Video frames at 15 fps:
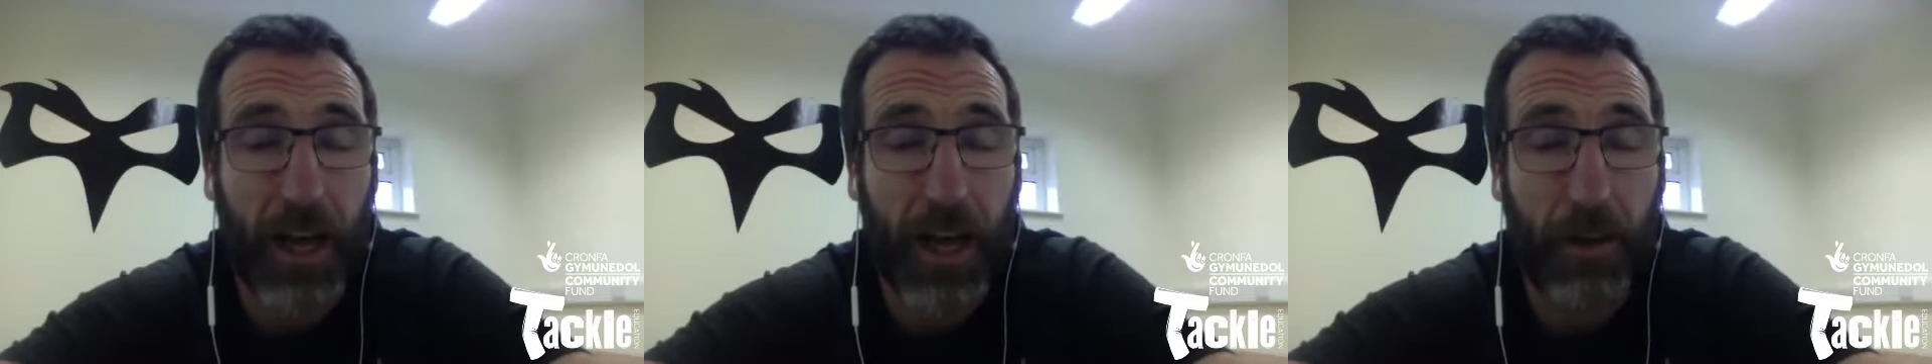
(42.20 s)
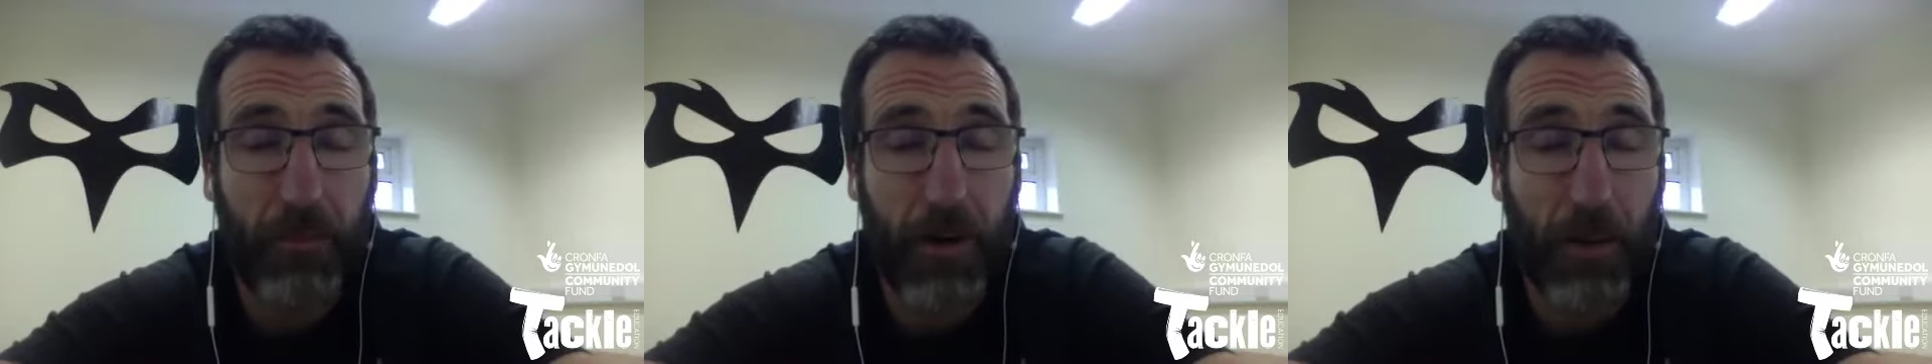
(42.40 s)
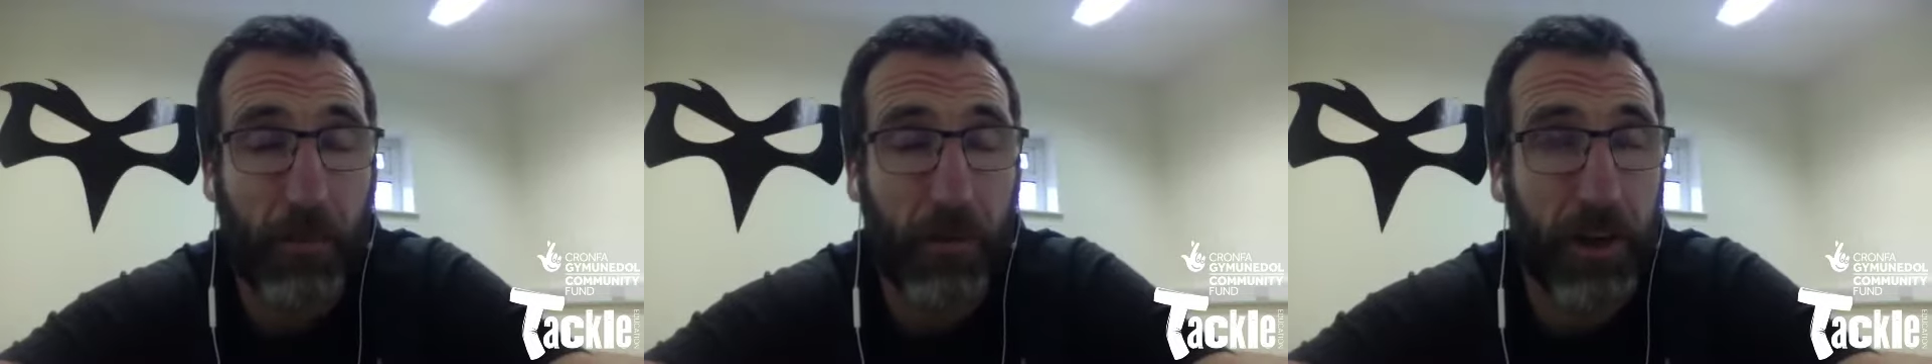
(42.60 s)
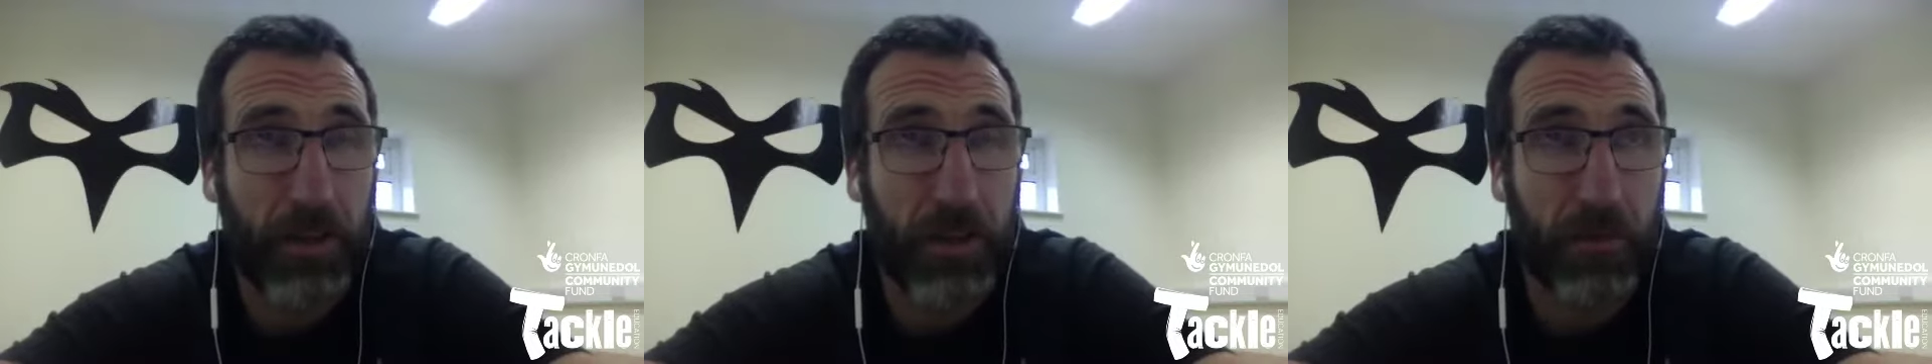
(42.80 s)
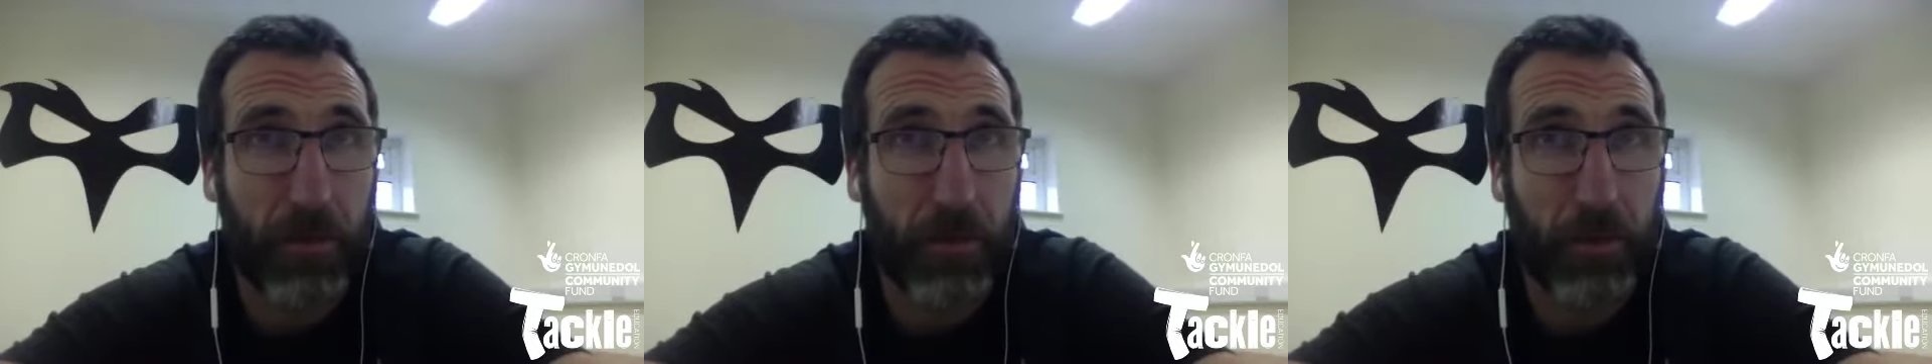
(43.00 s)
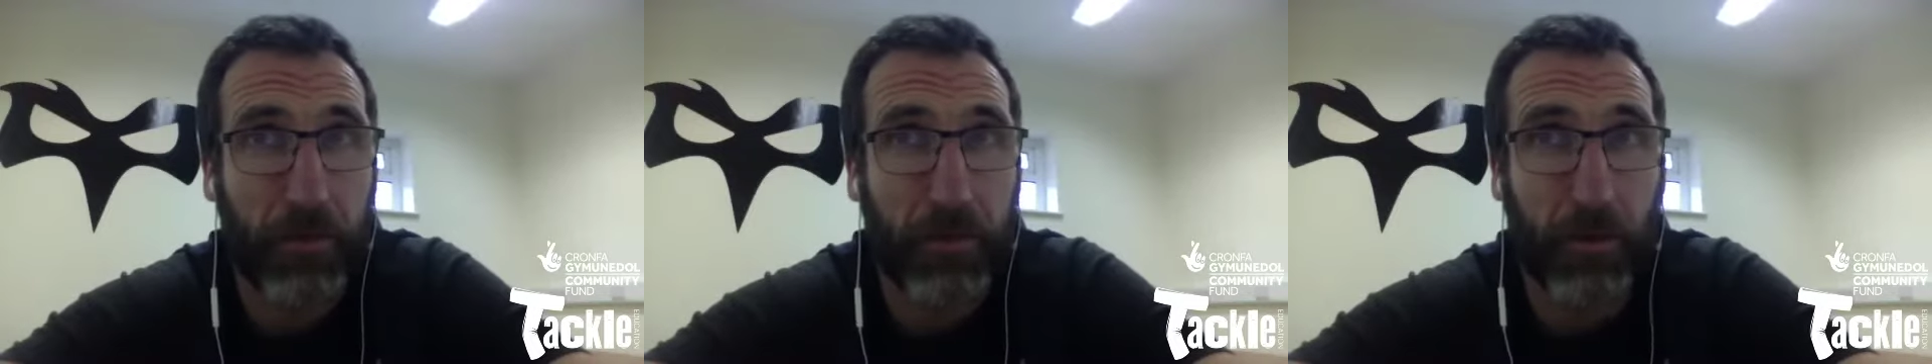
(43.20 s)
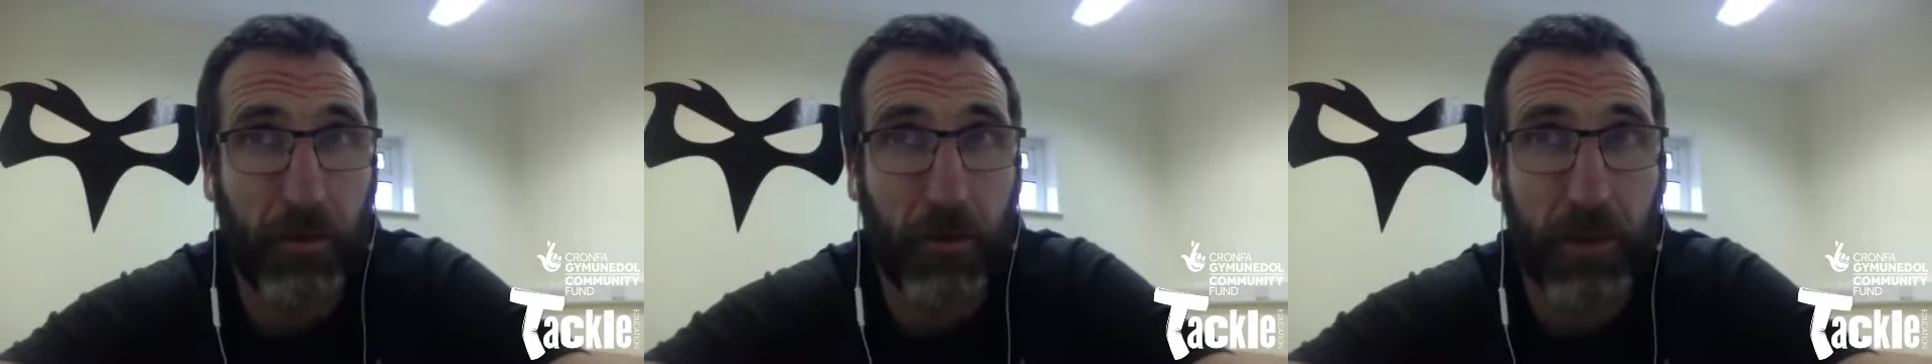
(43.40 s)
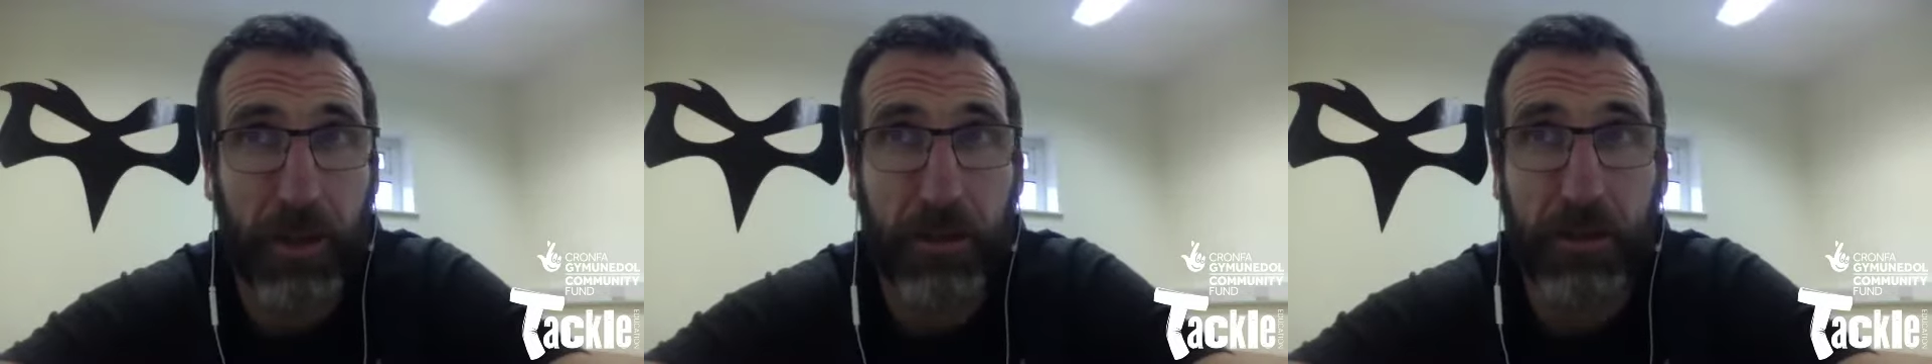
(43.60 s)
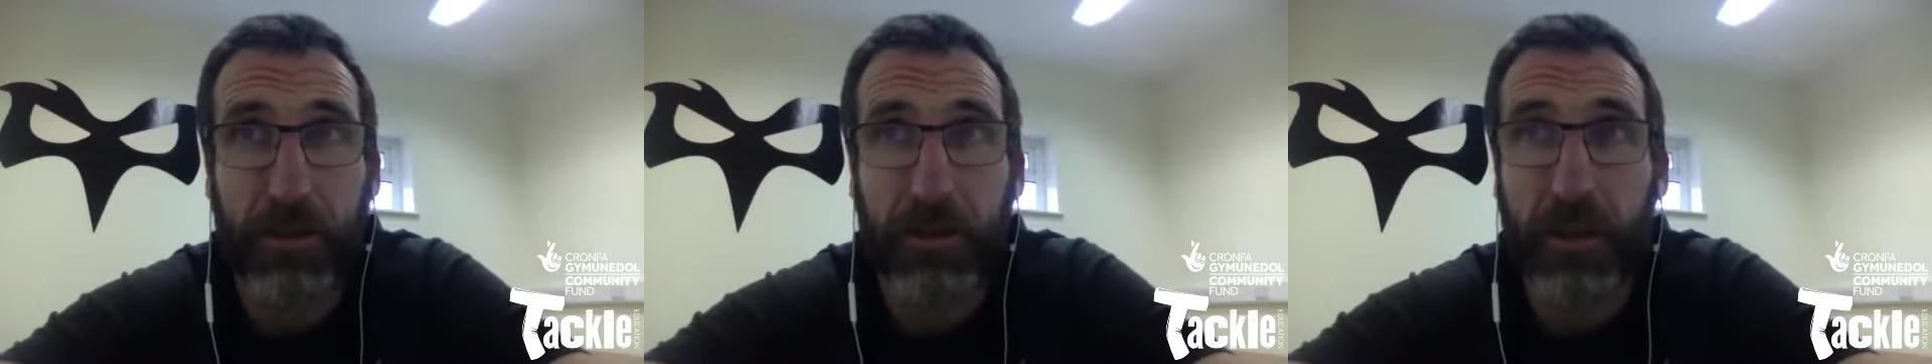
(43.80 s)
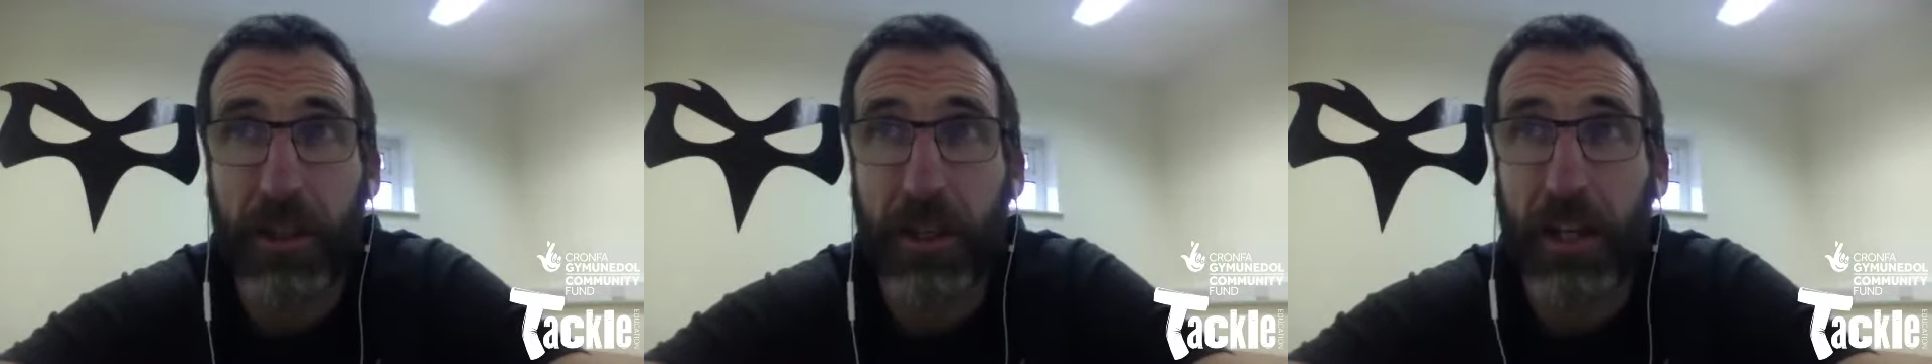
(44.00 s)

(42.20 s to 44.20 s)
preparation for performance